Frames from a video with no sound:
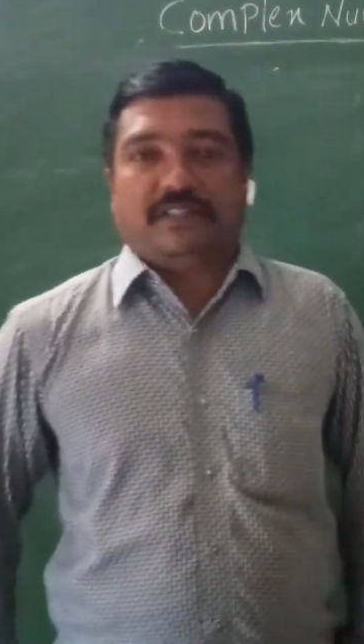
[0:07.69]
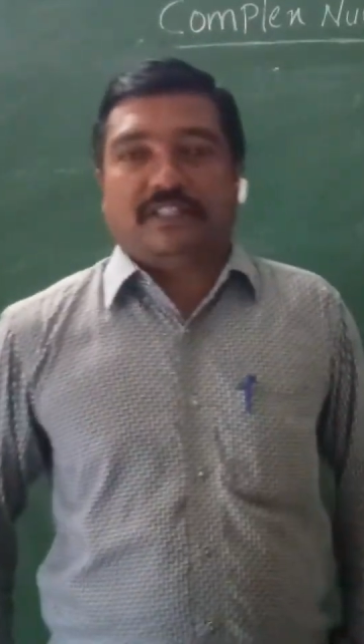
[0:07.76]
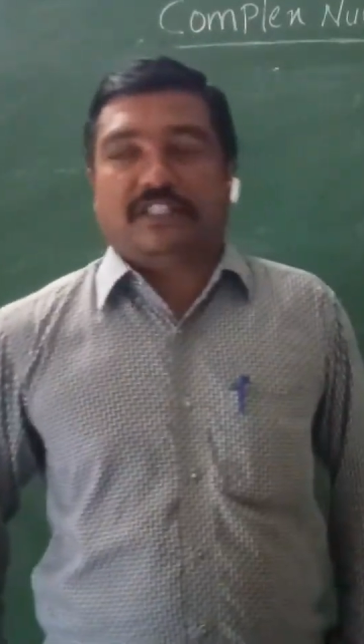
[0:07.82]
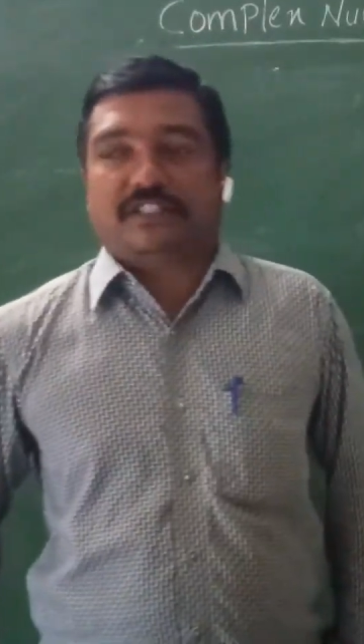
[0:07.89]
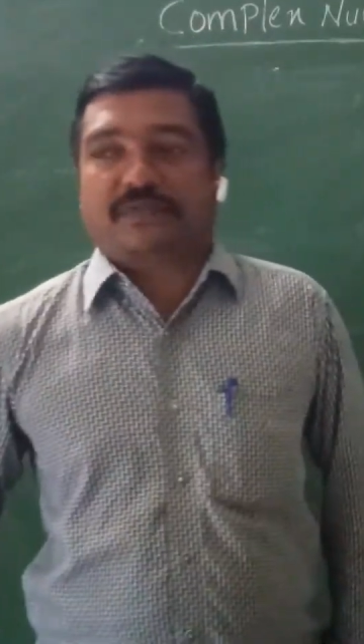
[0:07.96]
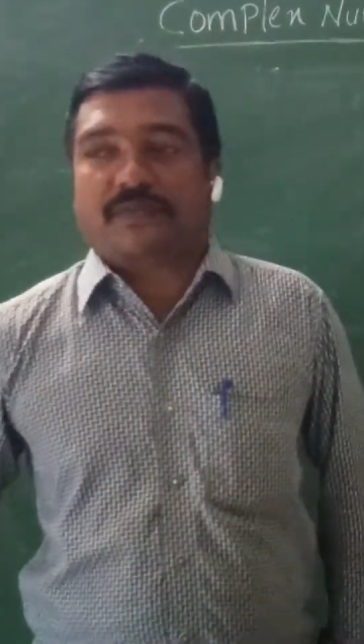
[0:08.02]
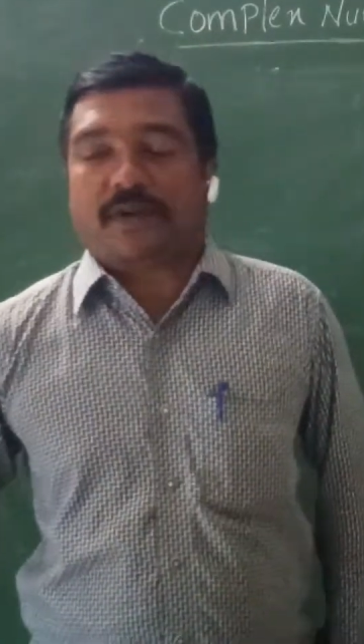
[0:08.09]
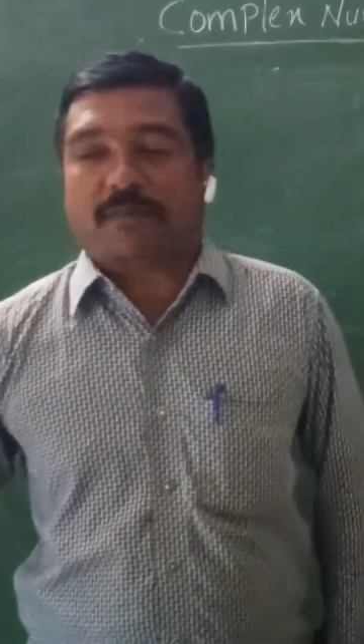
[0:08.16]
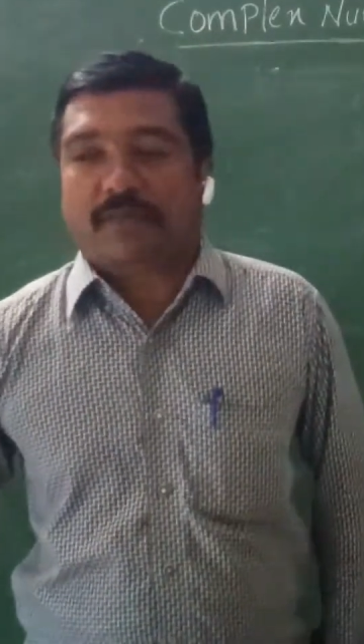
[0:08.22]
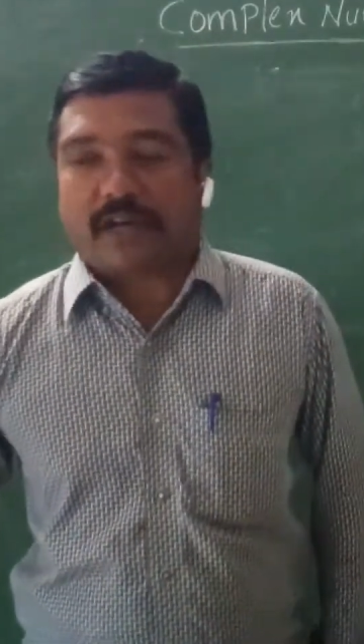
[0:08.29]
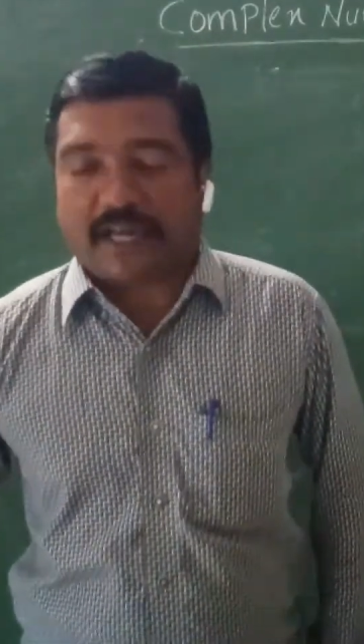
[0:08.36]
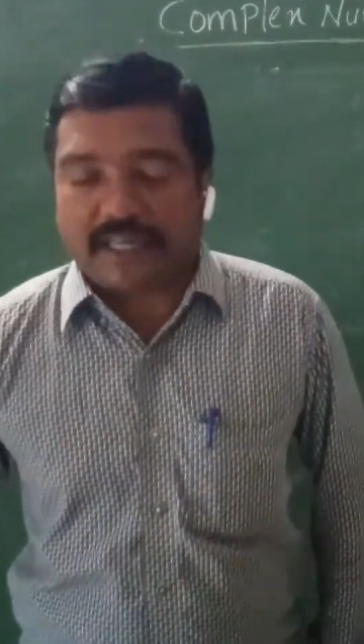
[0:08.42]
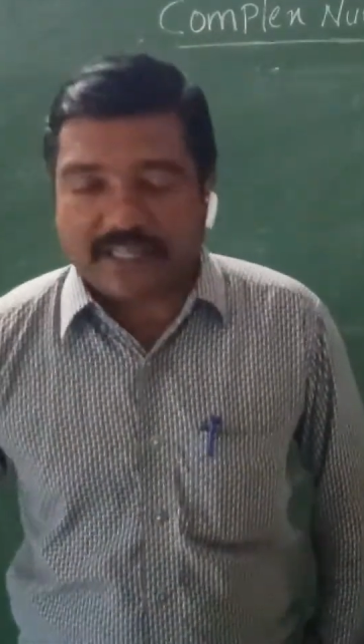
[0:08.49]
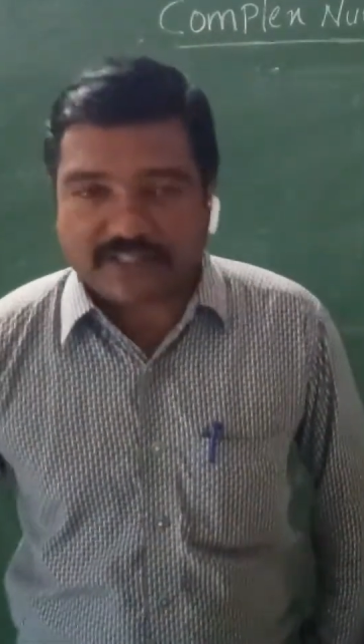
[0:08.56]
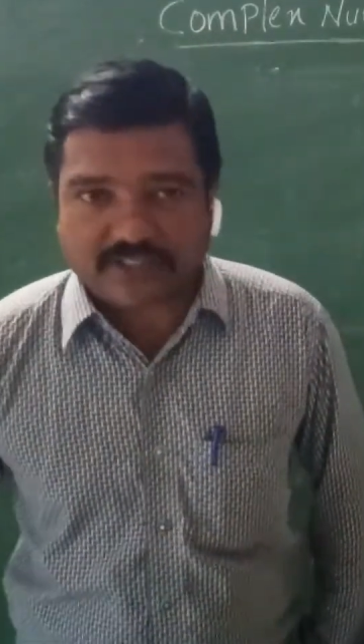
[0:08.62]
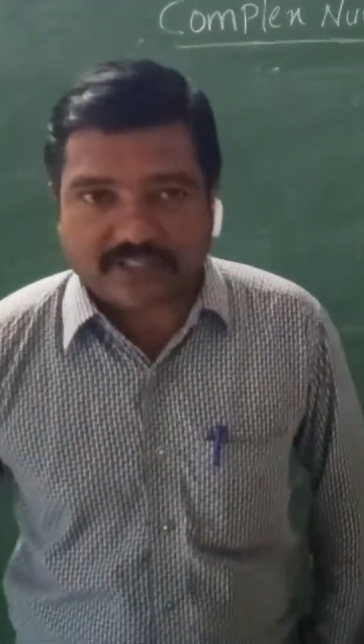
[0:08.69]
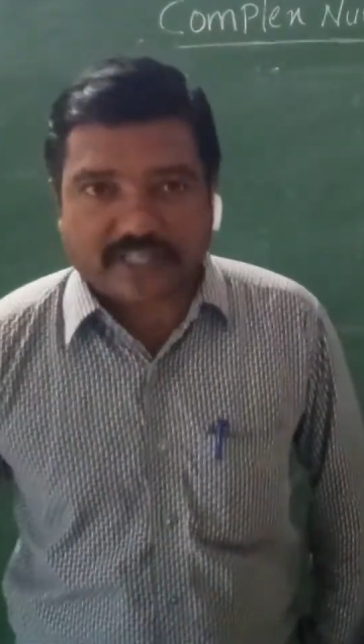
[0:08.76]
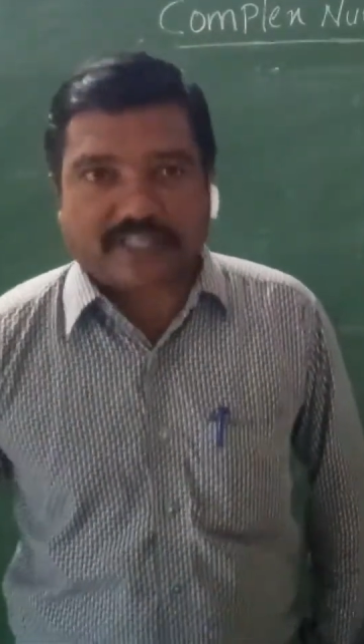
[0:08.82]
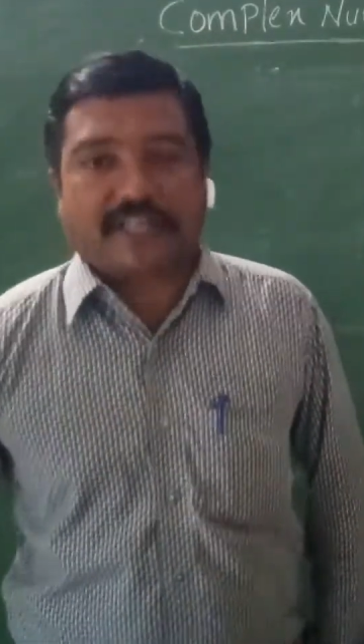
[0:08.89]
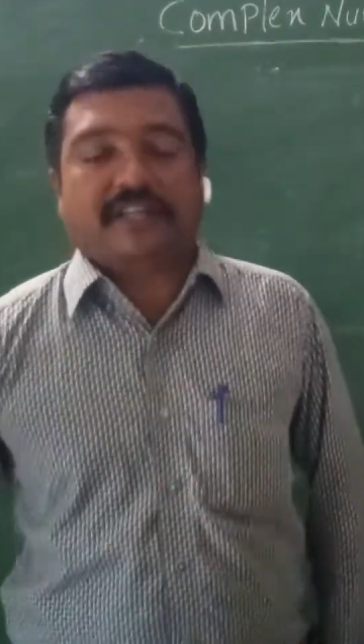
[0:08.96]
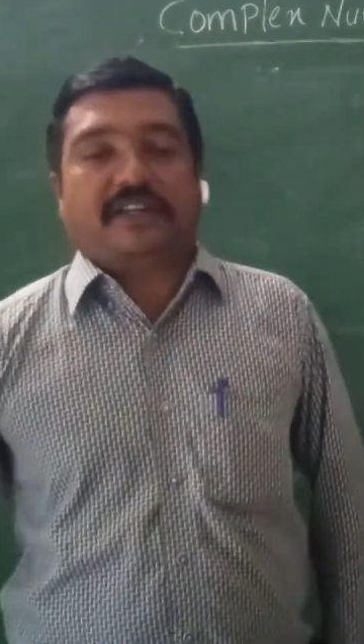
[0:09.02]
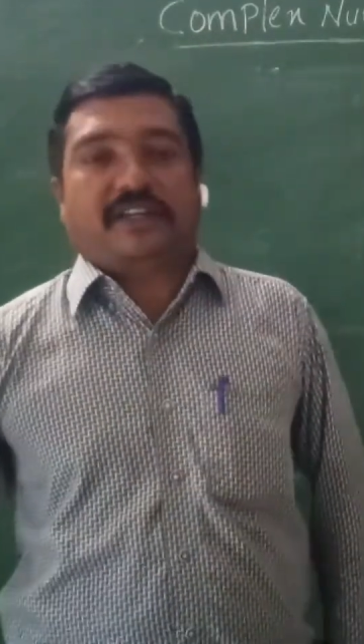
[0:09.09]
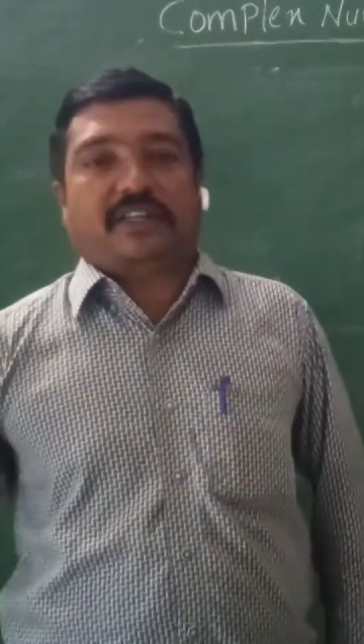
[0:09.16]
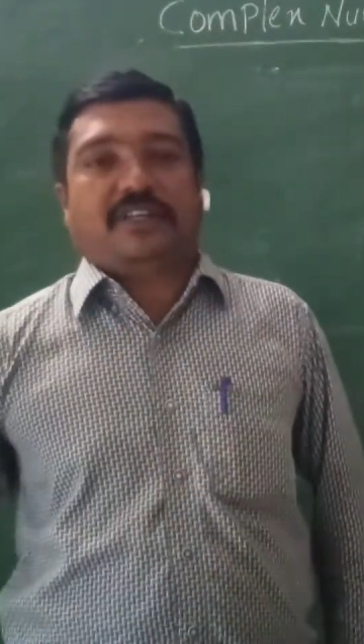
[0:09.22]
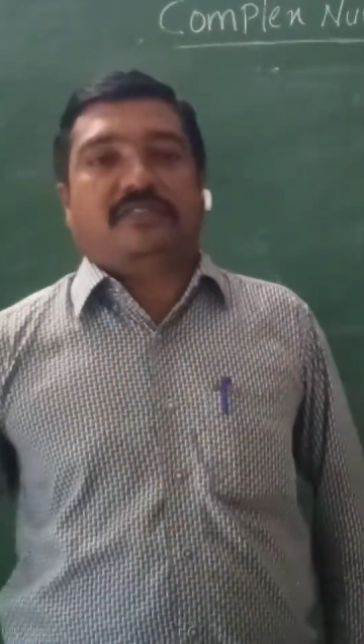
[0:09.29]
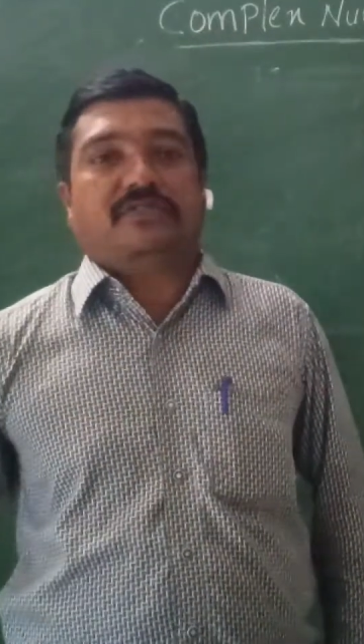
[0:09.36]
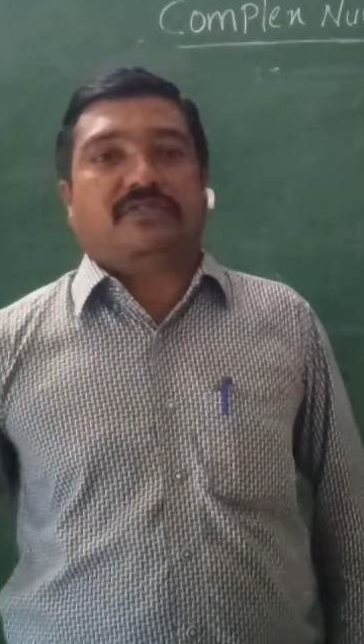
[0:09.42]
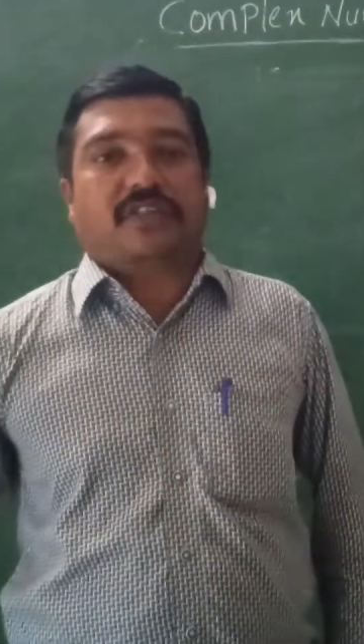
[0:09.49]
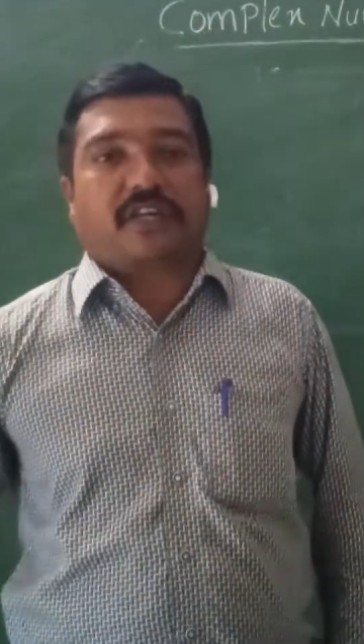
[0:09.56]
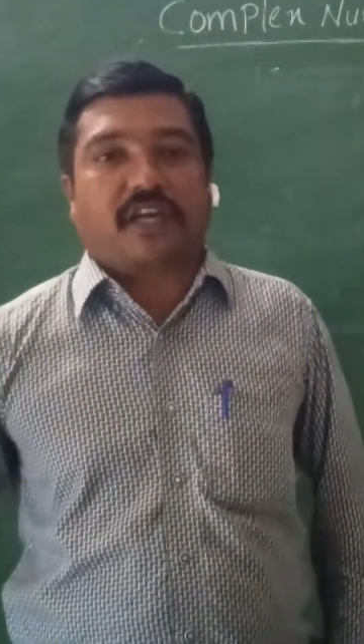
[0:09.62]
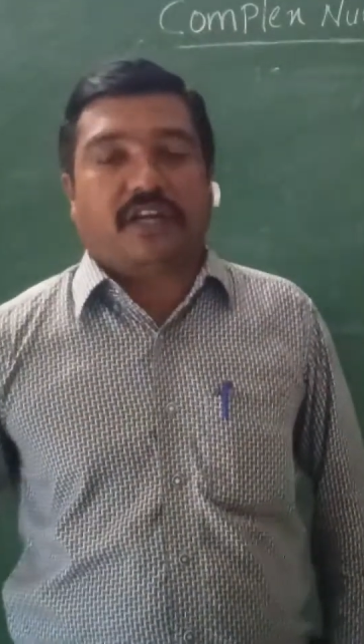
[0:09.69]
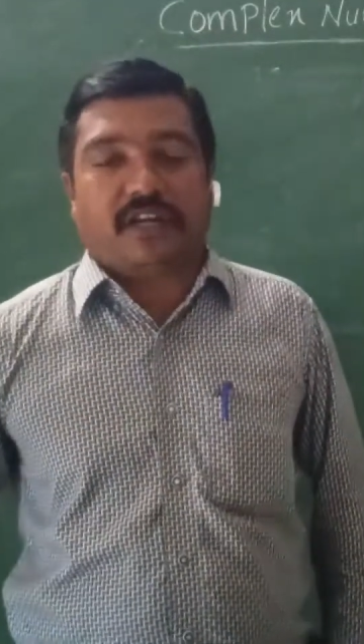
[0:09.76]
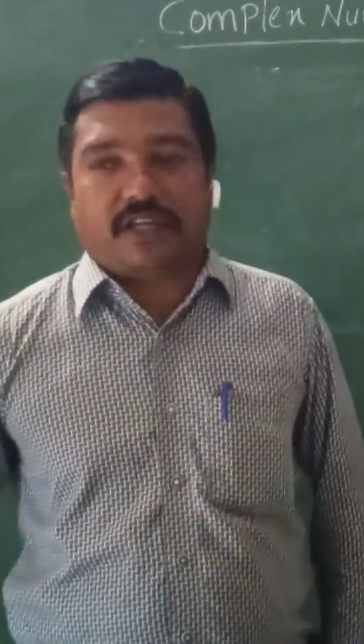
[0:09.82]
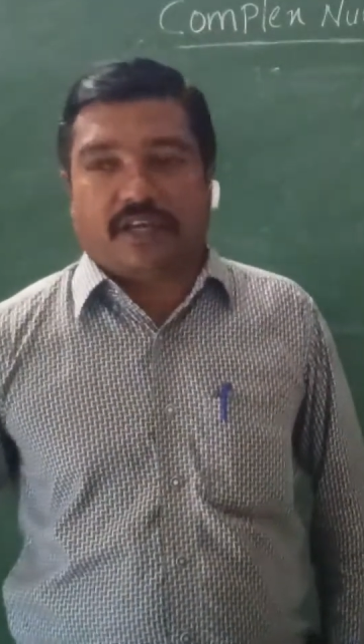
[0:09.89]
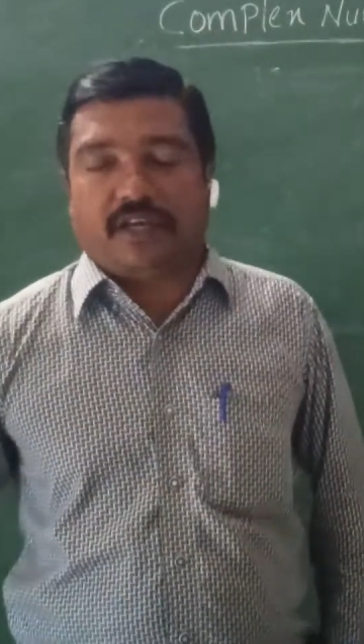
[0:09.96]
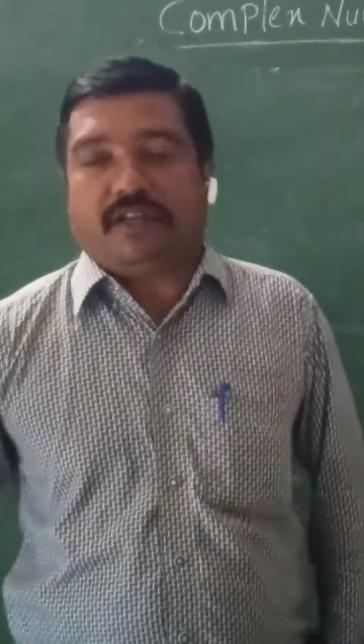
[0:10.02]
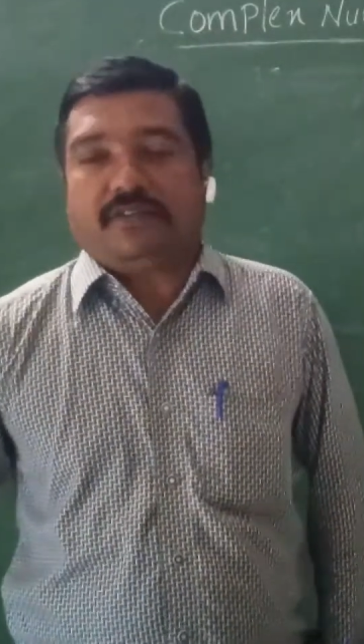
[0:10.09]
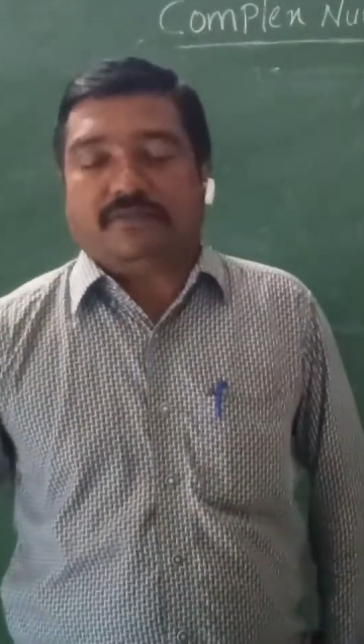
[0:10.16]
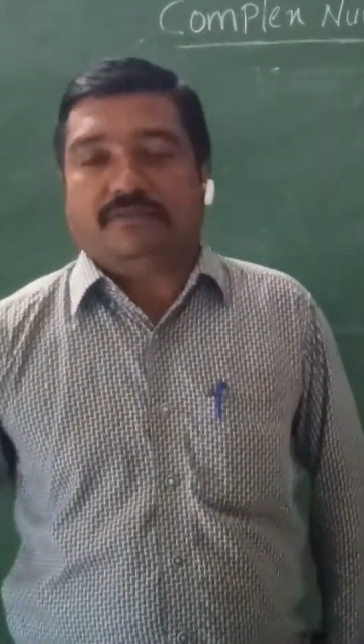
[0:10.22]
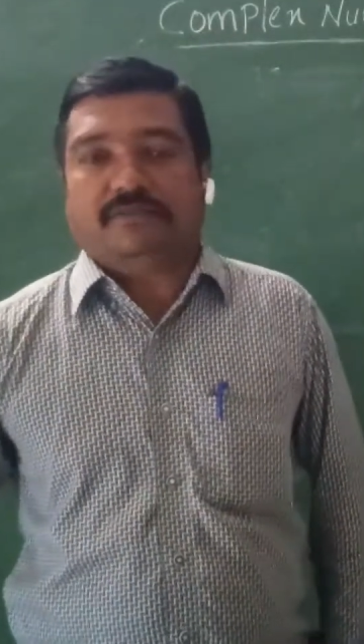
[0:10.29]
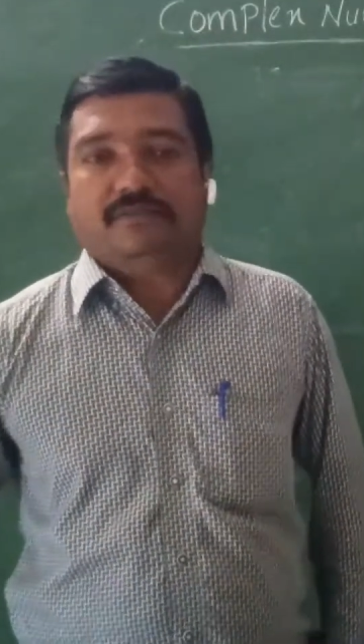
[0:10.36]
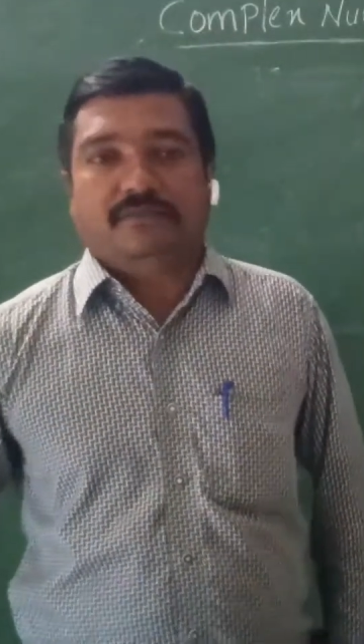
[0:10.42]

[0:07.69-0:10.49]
It's from higher secondary second year.